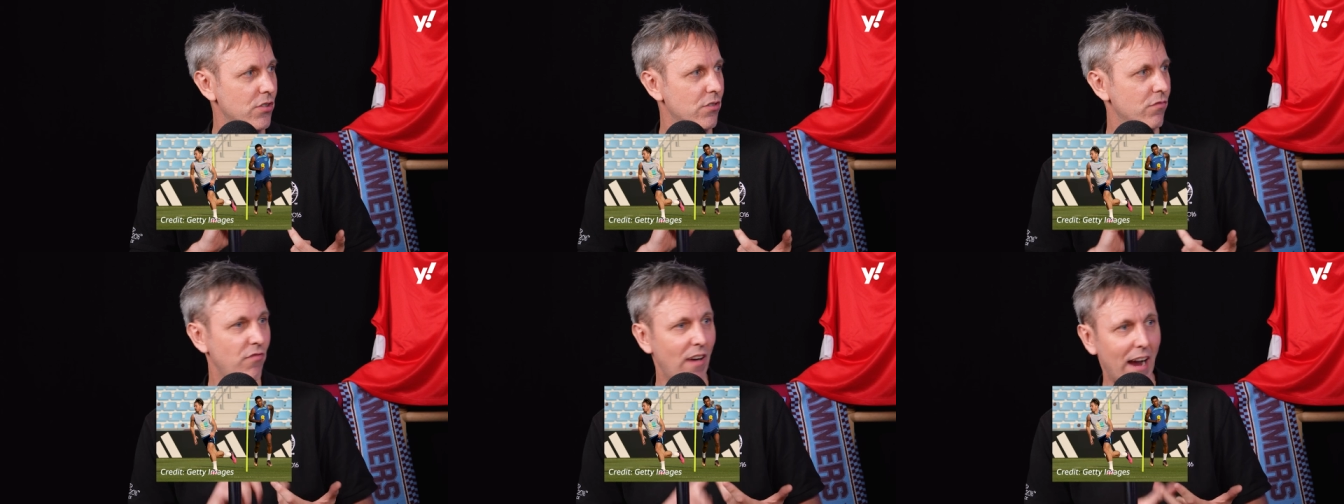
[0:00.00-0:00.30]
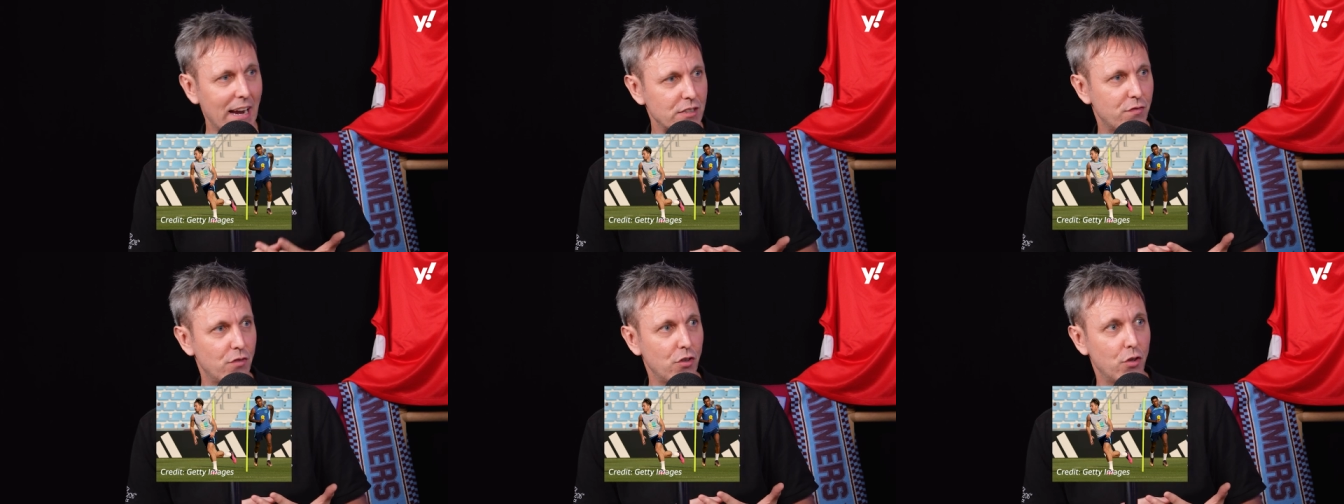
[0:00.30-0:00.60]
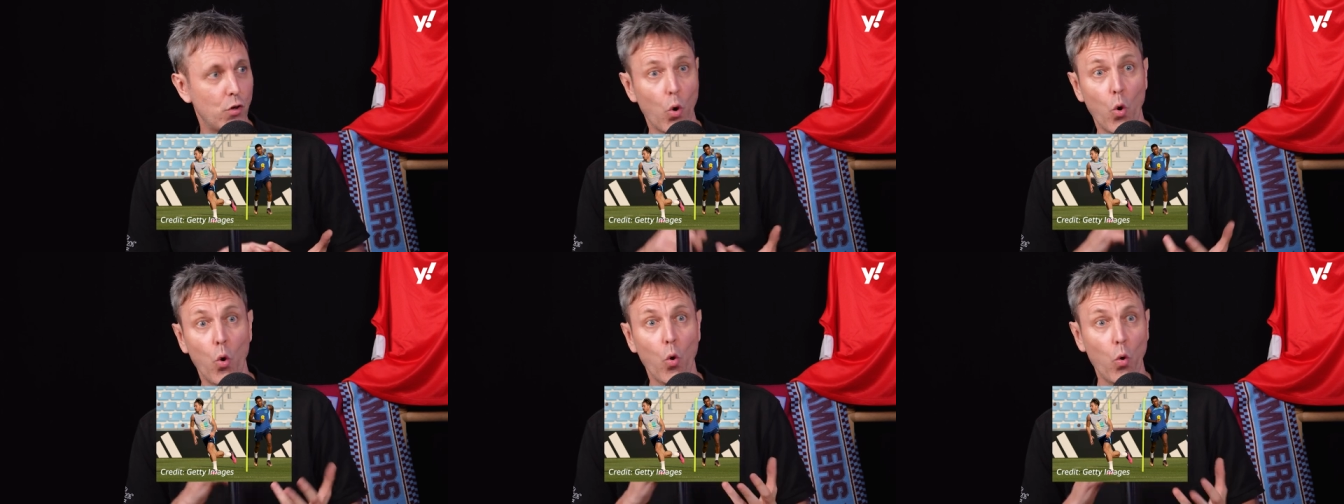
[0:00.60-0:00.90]
Rashford.
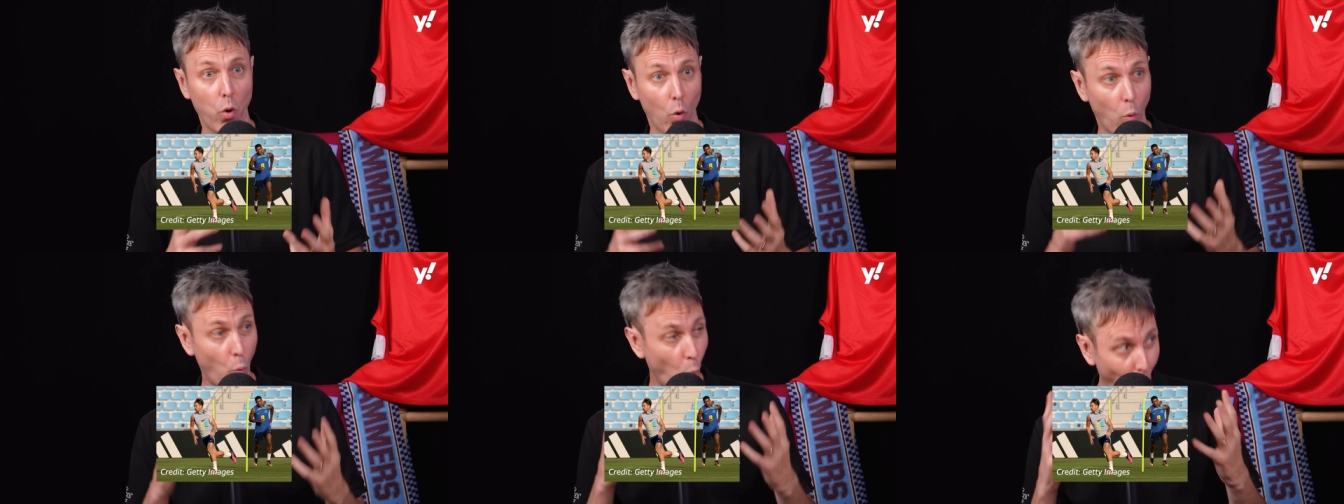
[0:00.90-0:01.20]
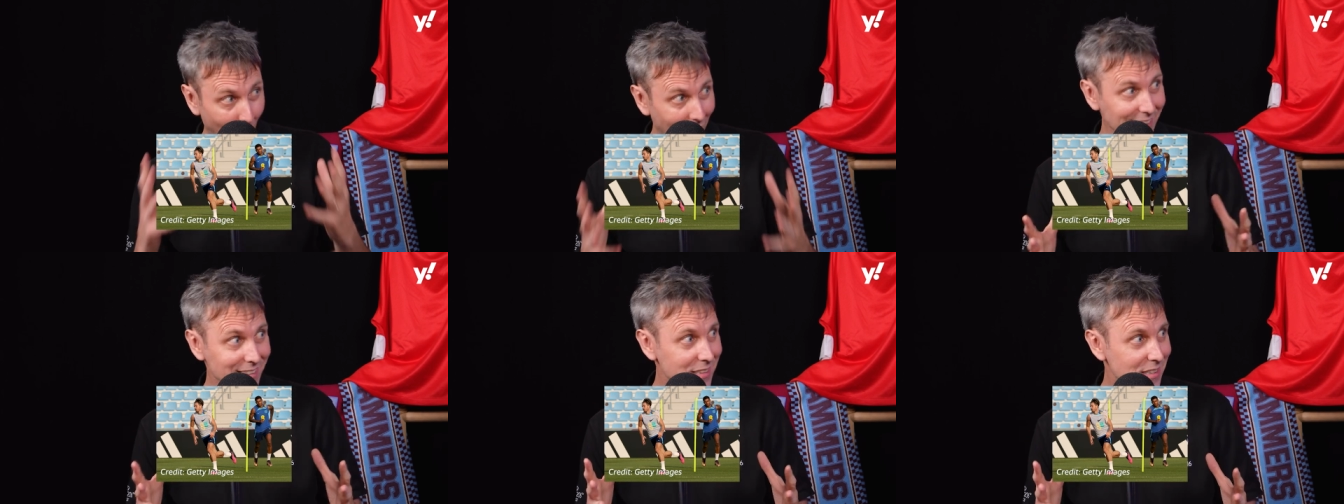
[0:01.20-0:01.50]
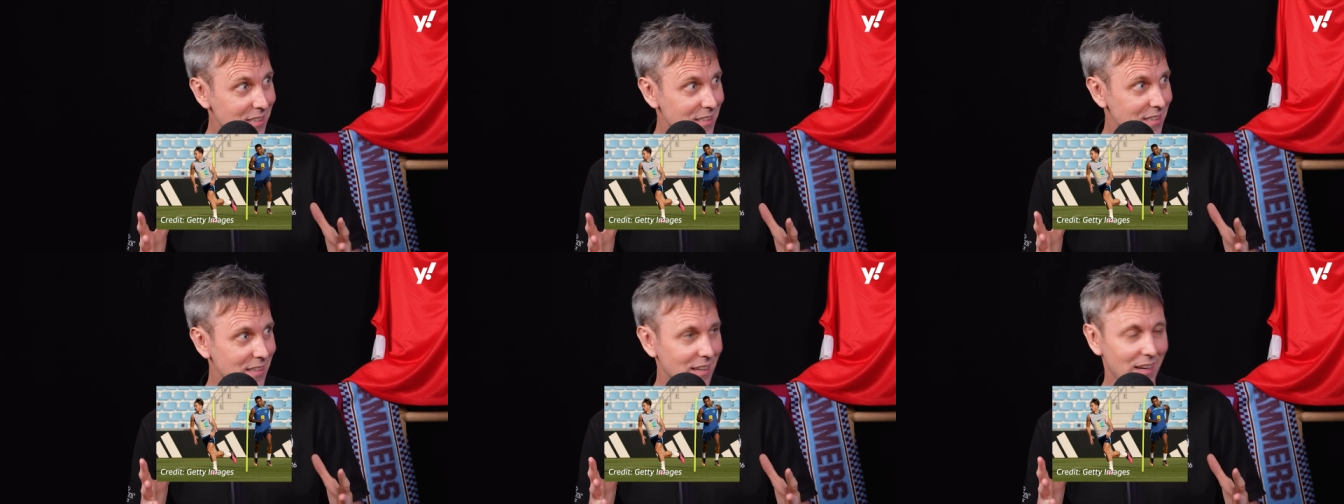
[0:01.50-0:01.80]
Rashford all at
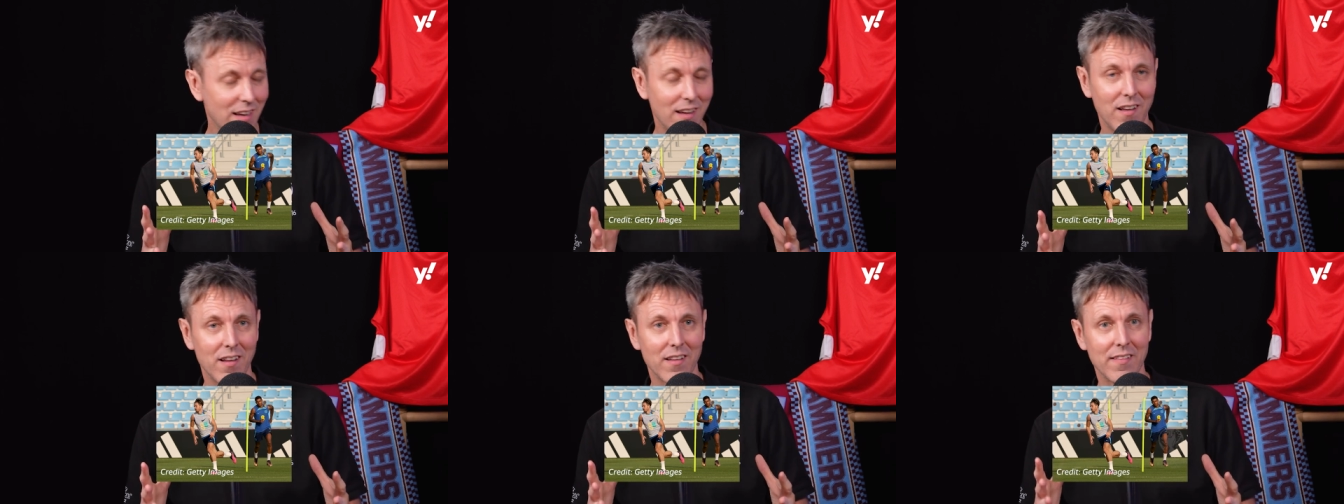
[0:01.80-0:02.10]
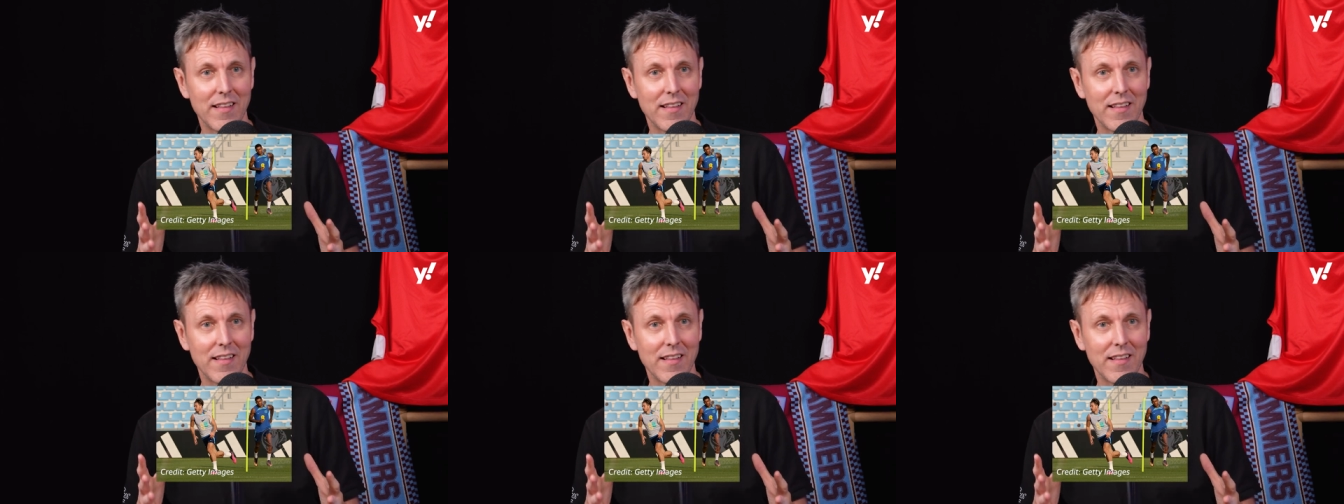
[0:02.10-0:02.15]
once. Yeah.